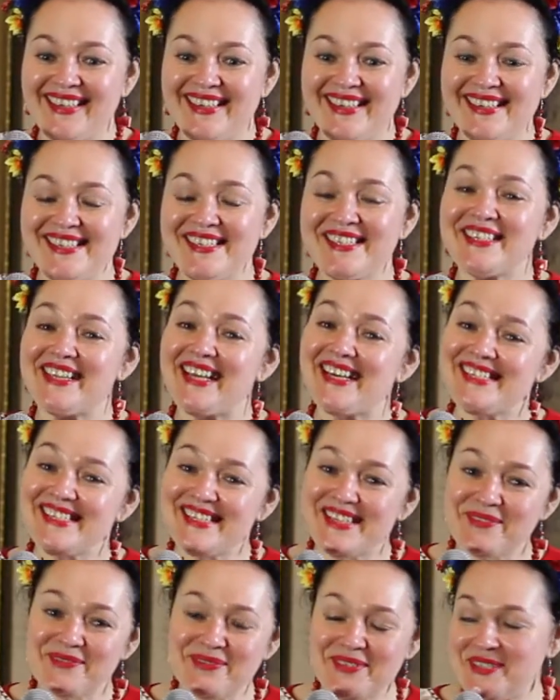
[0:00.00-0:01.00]
So that's
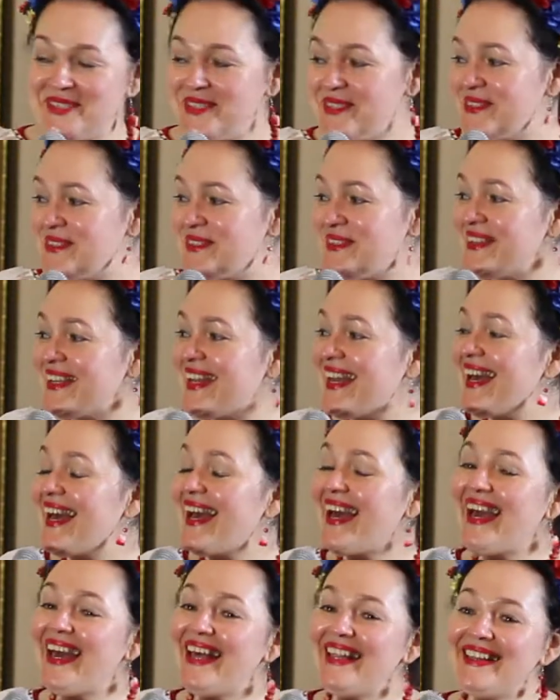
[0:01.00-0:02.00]
number 2.
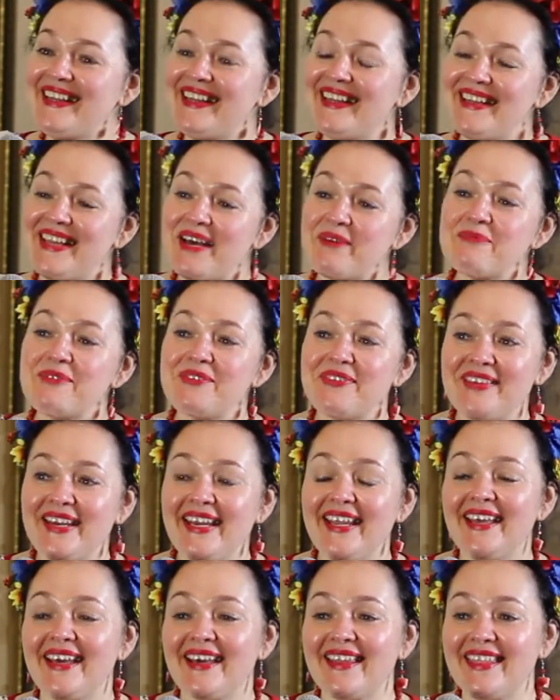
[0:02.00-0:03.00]
And number
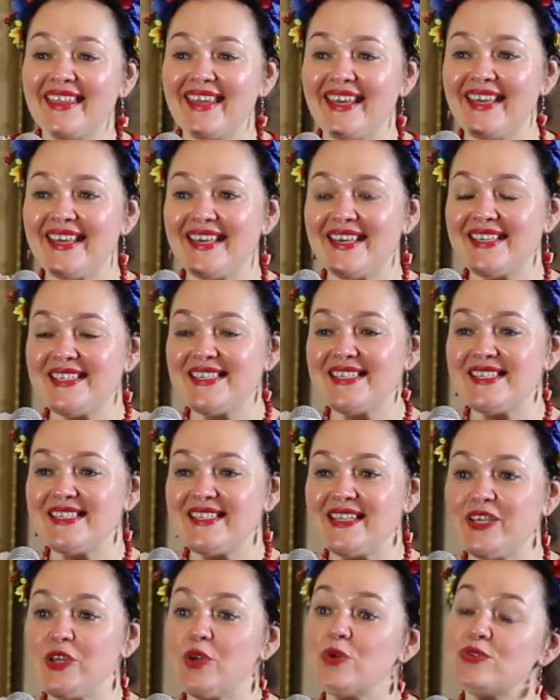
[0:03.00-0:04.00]
3, I think it's
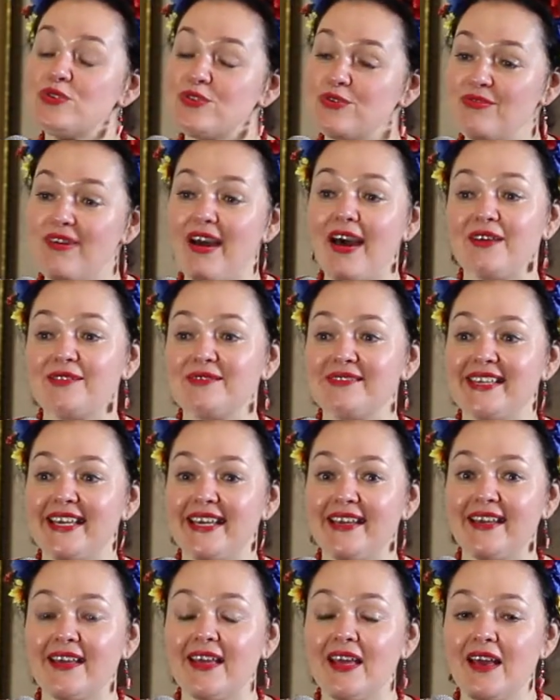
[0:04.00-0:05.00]
your
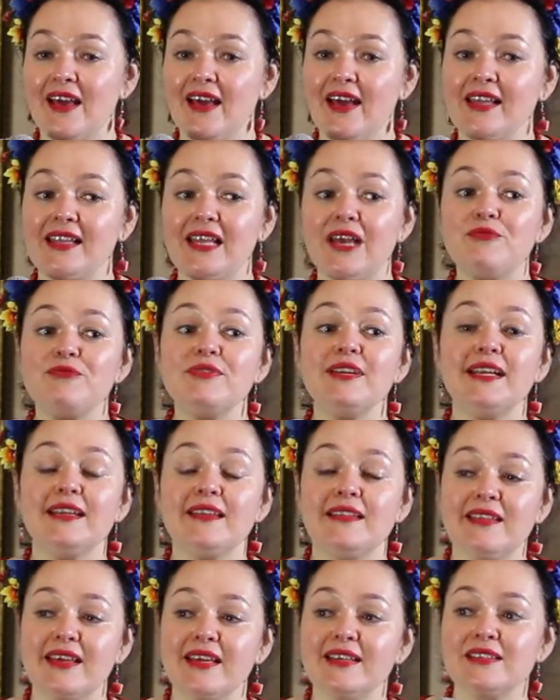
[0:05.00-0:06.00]
surrounding. And I really
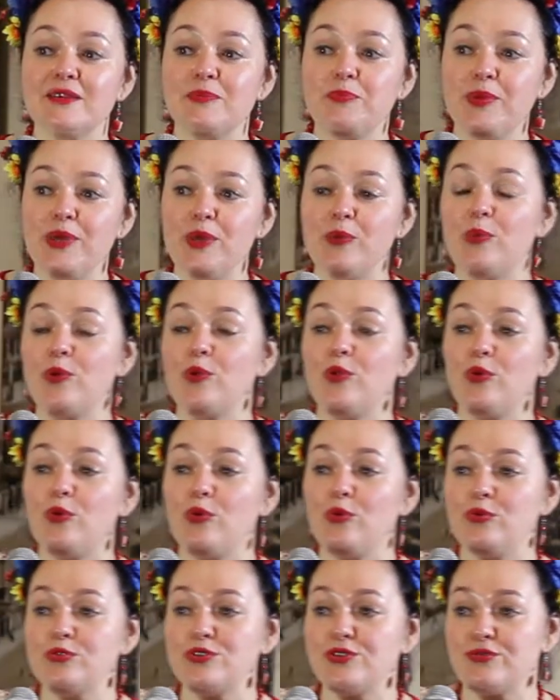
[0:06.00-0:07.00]
think the people
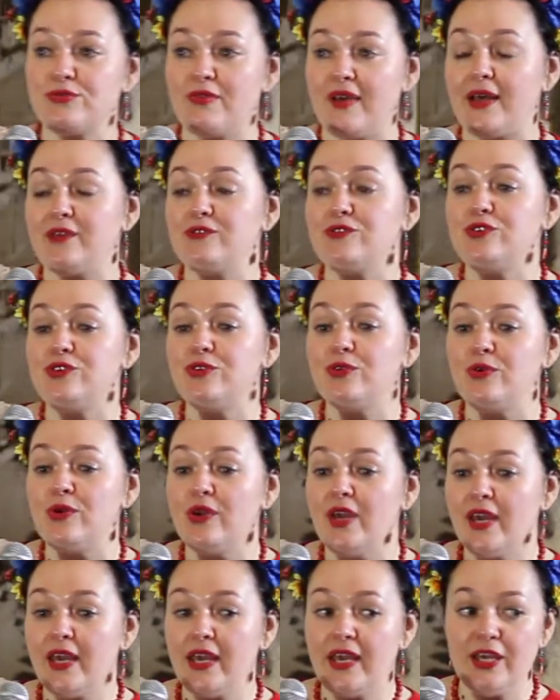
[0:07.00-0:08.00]
who surround you
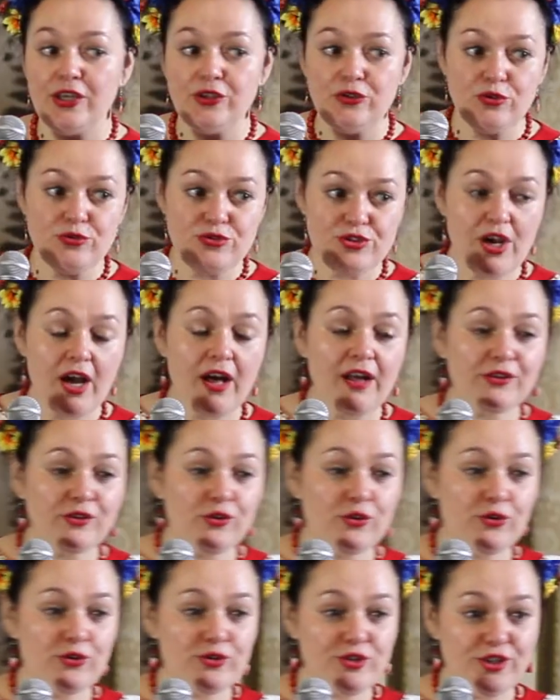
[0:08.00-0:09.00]
in your
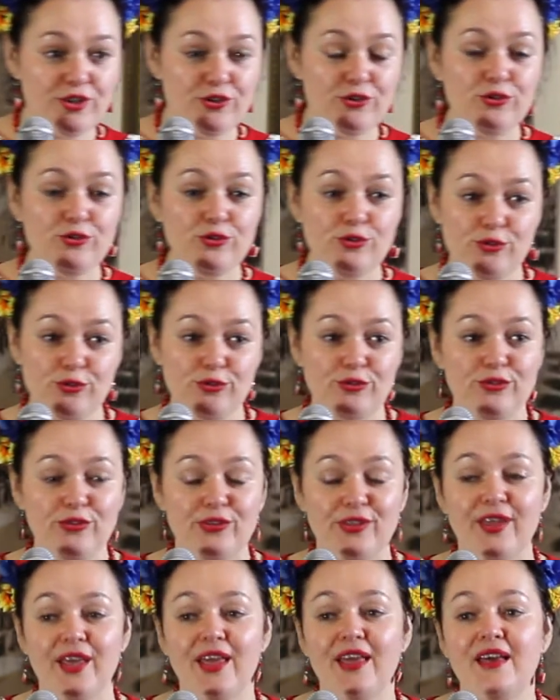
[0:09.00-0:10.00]
childhood, in your
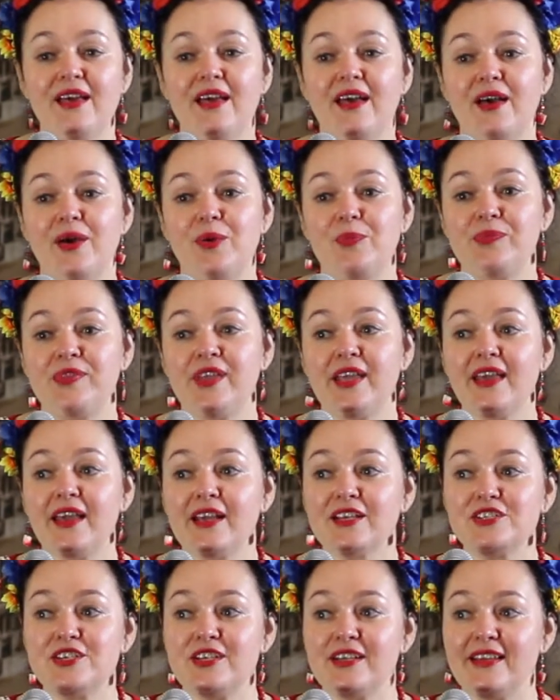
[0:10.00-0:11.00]
youth, they
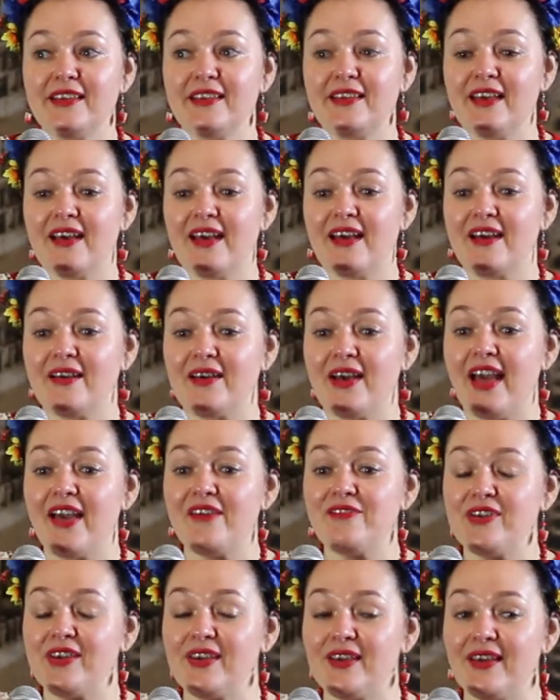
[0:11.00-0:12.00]
actually
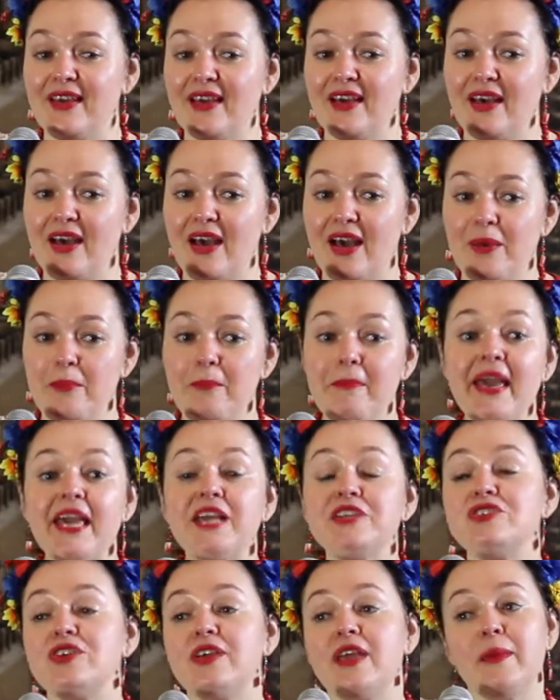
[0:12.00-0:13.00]
having a
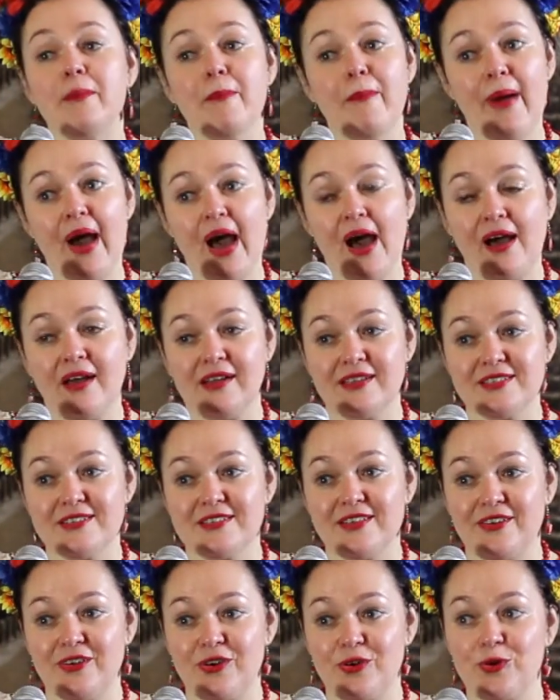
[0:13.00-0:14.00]
major impact
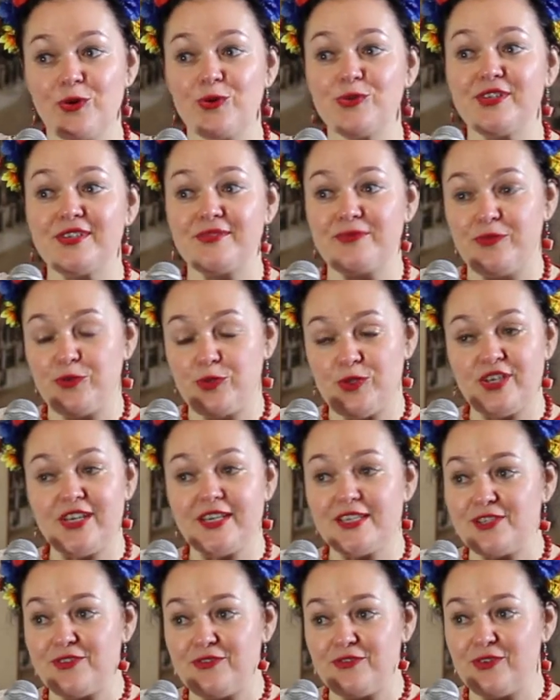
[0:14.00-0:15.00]
on for the
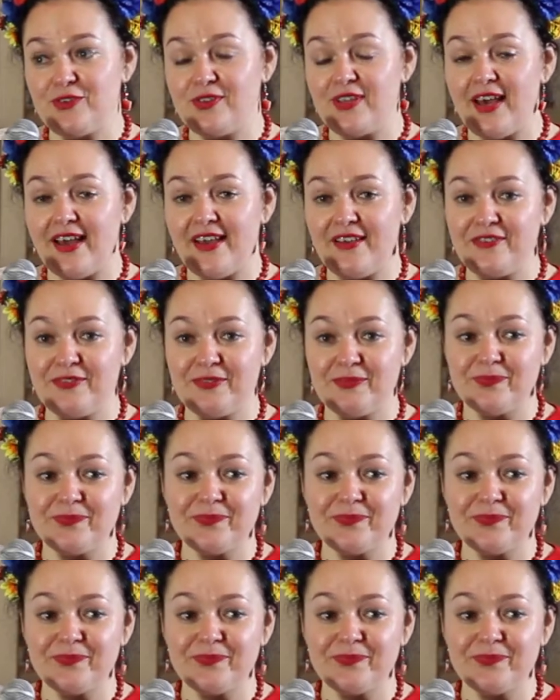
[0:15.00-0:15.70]
rest of your life.